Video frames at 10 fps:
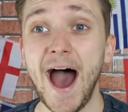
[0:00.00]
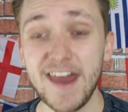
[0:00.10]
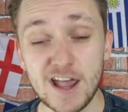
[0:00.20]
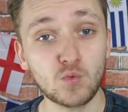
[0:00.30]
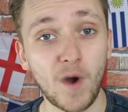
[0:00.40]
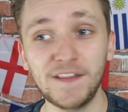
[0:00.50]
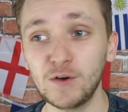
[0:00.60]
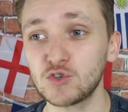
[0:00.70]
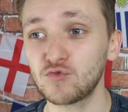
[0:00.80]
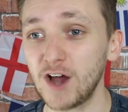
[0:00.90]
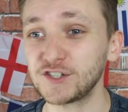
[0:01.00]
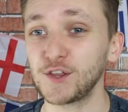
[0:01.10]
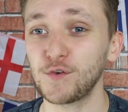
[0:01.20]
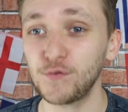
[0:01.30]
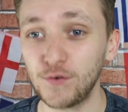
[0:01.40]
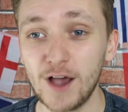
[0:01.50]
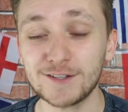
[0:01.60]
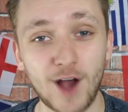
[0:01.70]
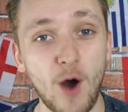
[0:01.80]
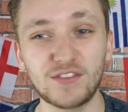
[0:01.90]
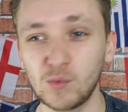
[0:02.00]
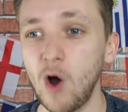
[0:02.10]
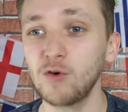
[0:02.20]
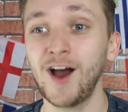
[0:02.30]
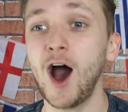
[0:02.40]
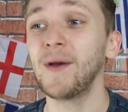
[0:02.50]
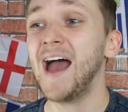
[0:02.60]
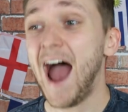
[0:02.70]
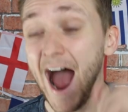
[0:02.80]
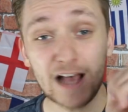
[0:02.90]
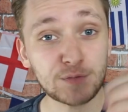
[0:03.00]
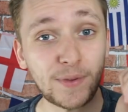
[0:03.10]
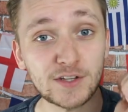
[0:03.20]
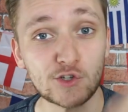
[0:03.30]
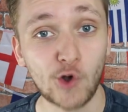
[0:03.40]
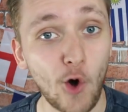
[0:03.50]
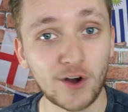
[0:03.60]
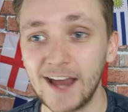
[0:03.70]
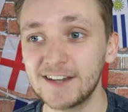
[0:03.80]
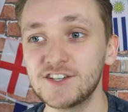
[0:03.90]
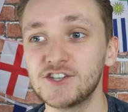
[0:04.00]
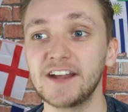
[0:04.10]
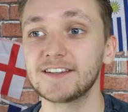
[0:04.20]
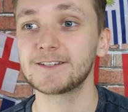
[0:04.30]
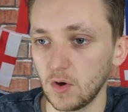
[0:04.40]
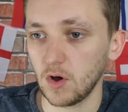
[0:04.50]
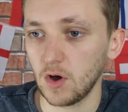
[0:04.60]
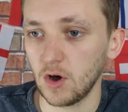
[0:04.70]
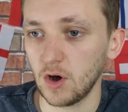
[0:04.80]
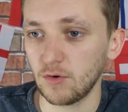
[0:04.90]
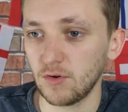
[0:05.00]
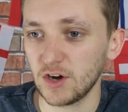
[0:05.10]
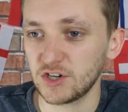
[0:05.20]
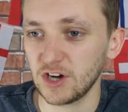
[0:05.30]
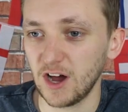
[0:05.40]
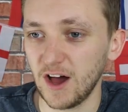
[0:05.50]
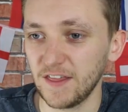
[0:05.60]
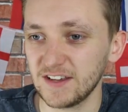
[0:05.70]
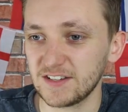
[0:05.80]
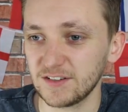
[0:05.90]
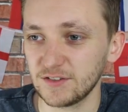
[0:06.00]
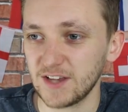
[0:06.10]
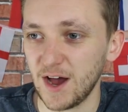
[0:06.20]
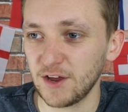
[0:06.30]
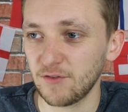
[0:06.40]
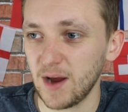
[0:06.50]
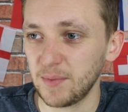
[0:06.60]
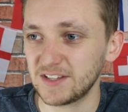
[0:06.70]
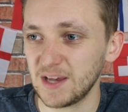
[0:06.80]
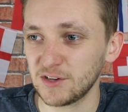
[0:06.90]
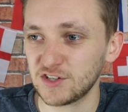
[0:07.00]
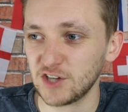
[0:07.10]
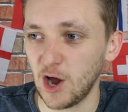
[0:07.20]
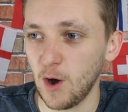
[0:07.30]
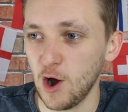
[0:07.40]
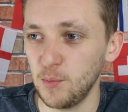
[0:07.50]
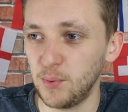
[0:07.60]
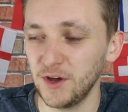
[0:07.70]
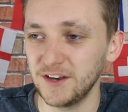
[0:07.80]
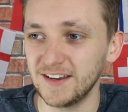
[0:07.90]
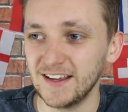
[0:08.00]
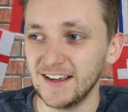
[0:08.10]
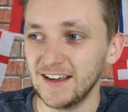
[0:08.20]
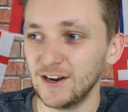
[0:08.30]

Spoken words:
and it is 1-0 to Russia. The first goal of the World Cup has been scored, ladies and gents. Oh, Russia. This Saudi Arabia team is so open.